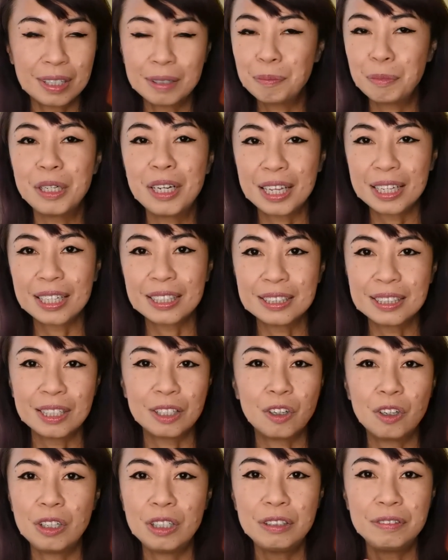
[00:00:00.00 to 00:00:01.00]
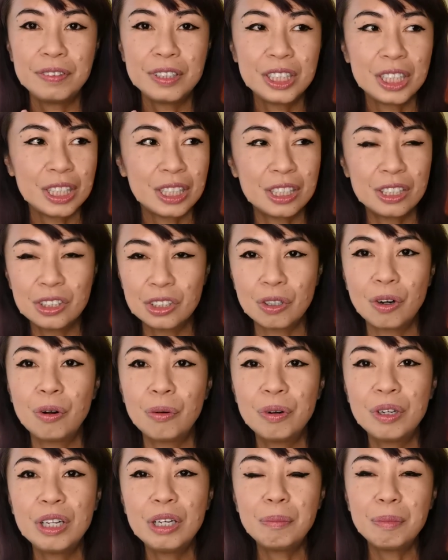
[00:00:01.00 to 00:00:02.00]
I mean, like I said, Olivia Jade is
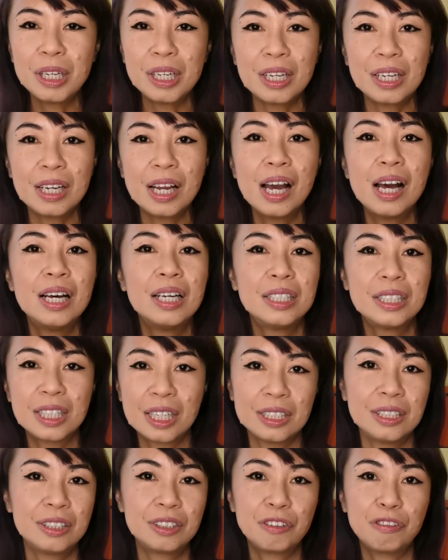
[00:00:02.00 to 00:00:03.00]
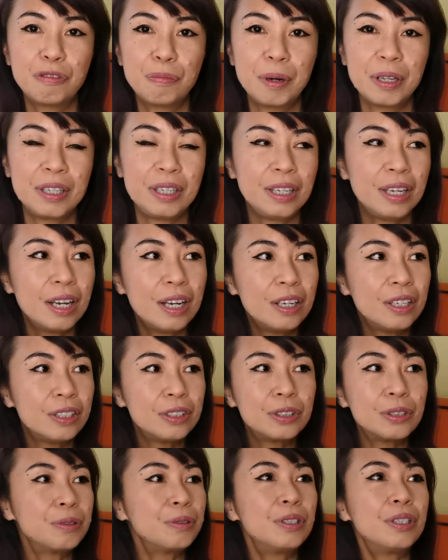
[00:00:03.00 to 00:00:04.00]
already making tons of money.
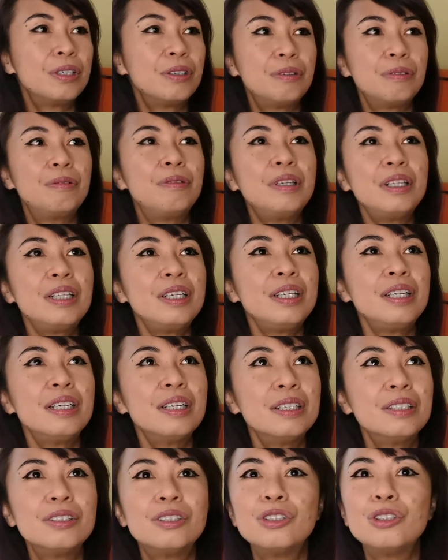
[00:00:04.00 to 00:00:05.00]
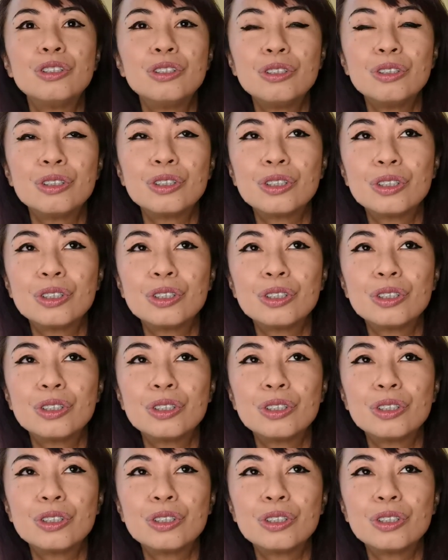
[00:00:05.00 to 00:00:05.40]
So that really is,